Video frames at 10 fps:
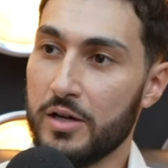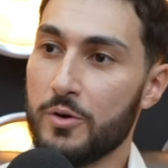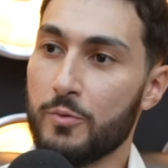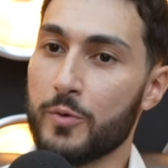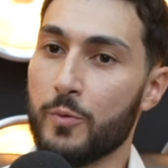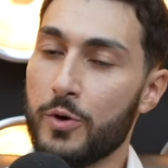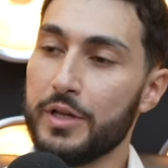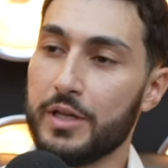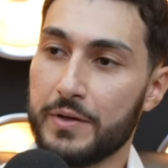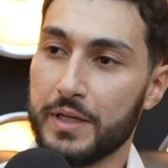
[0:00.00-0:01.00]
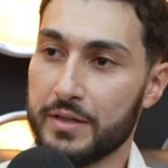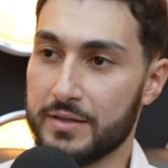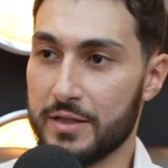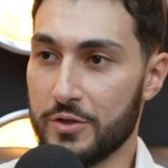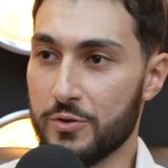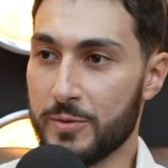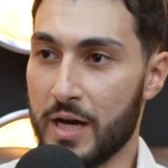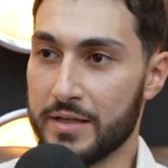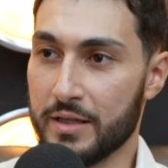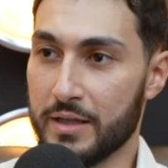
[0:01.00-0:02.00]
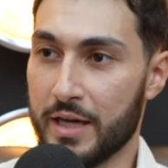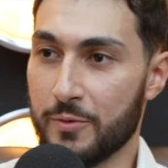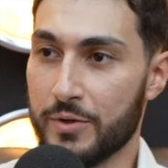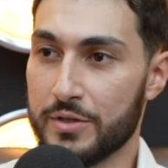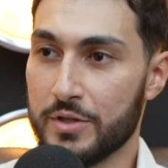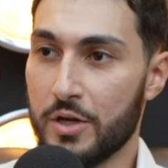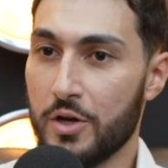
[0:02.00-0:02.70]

when we're hearing this dehumanizing language,